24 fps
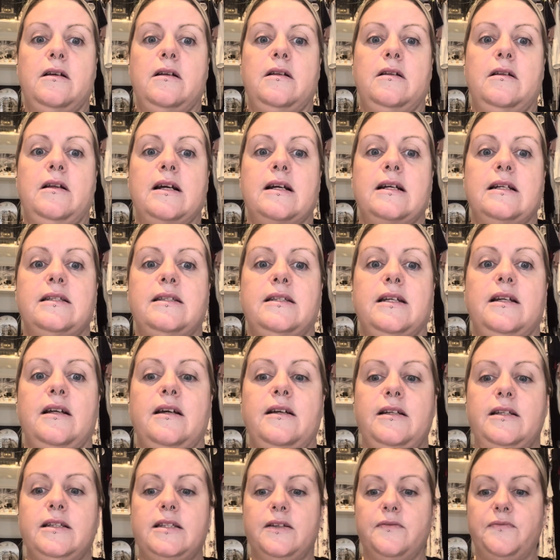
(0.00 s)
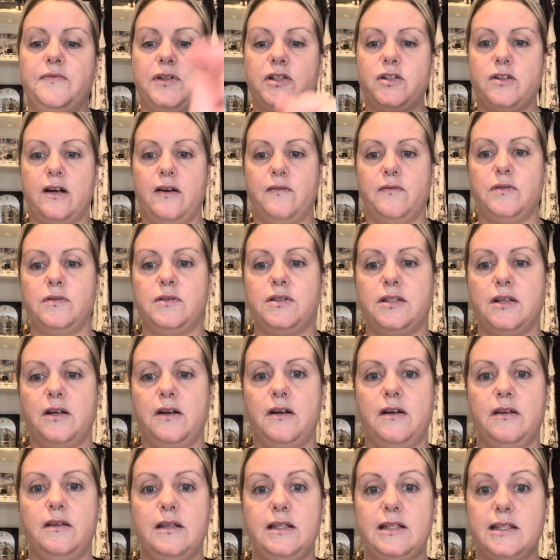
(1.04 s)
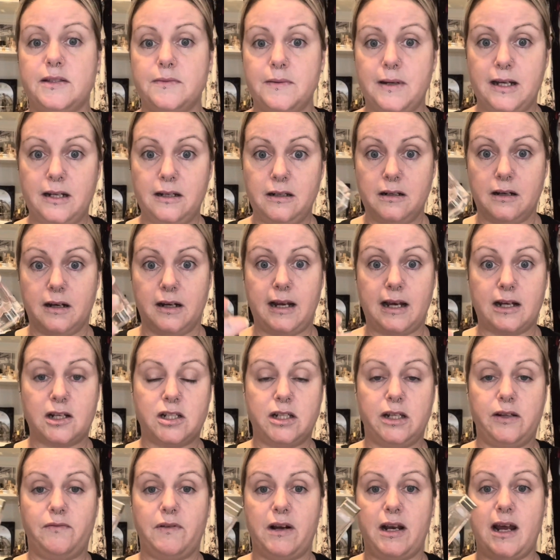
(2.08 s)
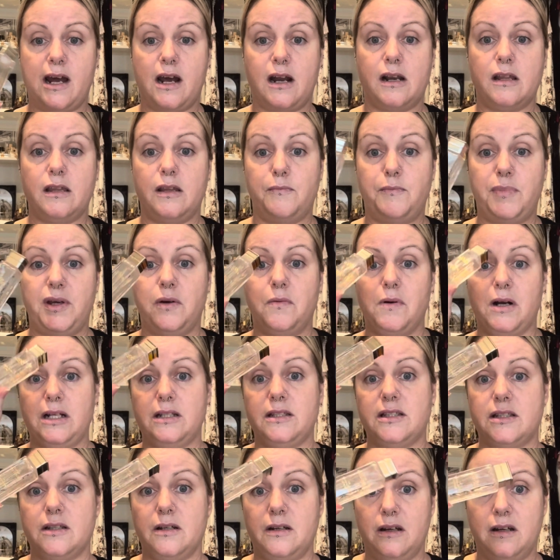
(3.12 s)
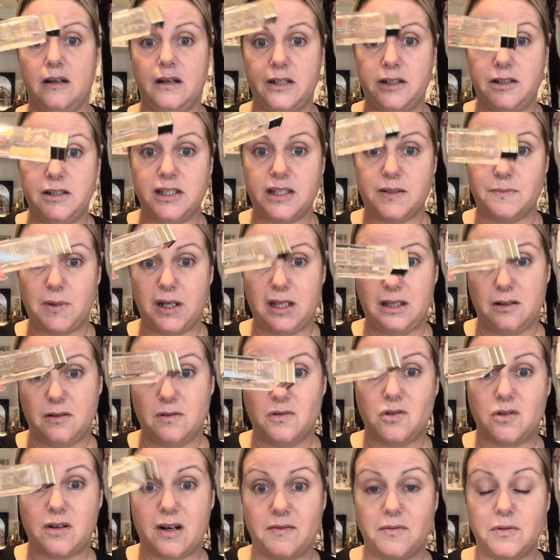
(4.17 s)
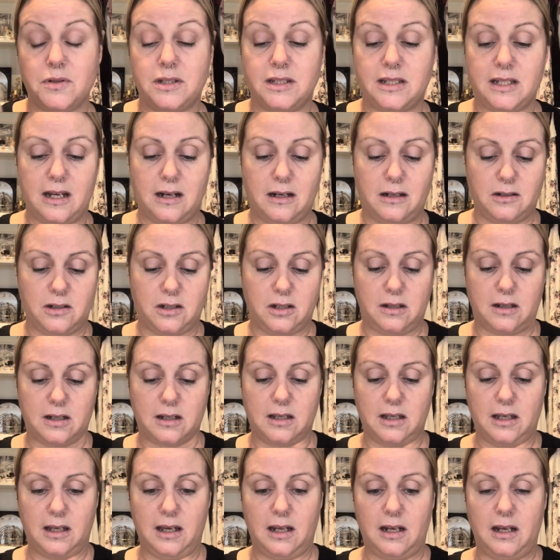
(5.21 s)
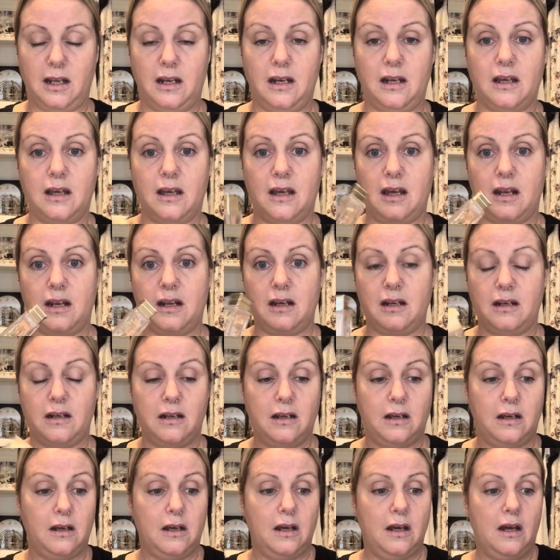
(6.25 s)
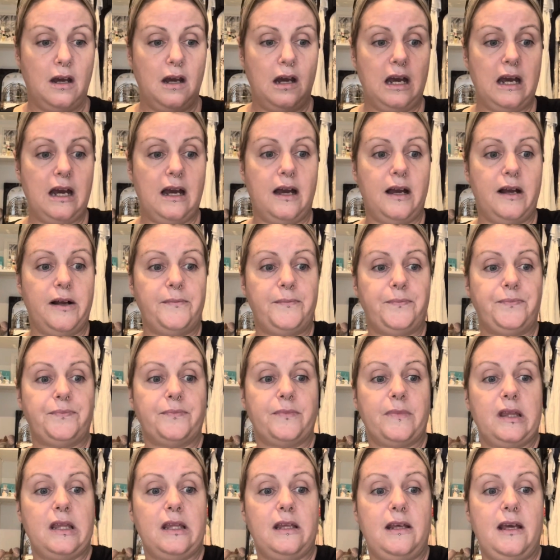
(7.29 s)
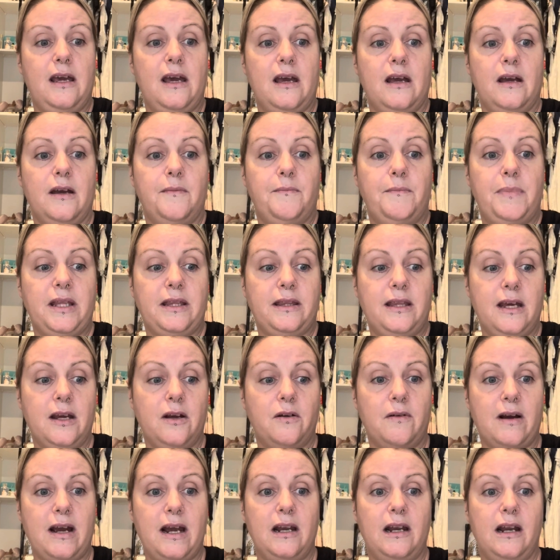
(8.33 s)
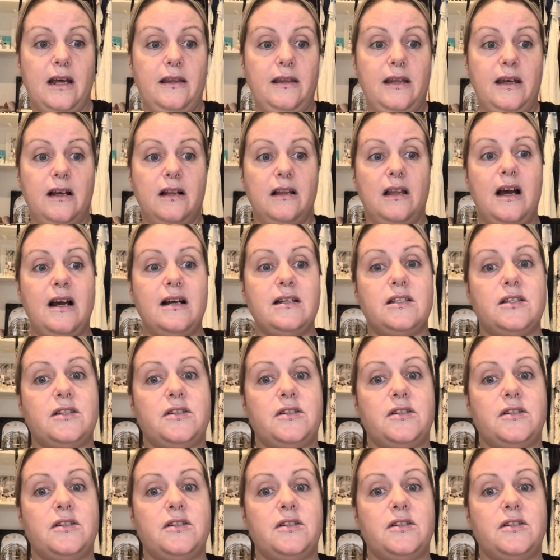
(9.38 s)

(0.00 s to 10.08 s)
like I said, I use it for travel. So this one, I'd actually run out of the big one, so I use my little travel set until I could get in and get it. Yeah, but they're great, and they're glass